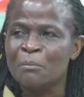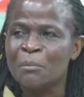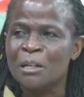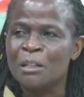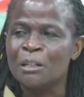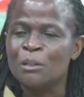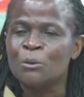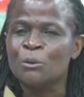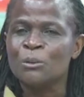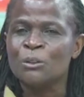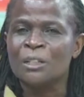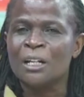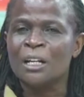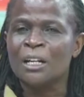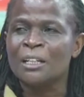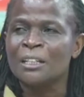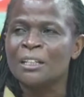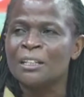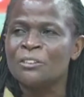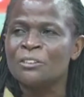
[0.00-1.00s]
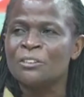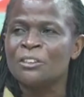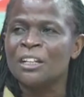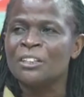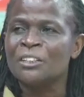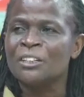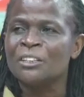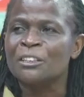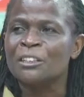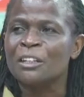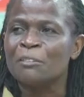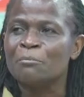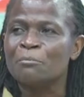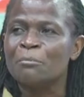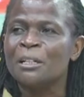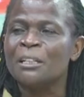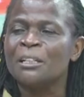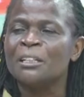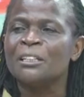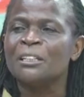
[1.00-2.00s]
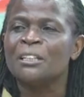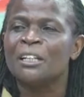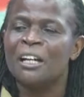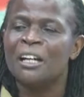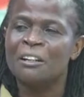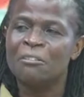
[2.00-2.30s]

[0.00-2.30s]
But it looks like these churches have made it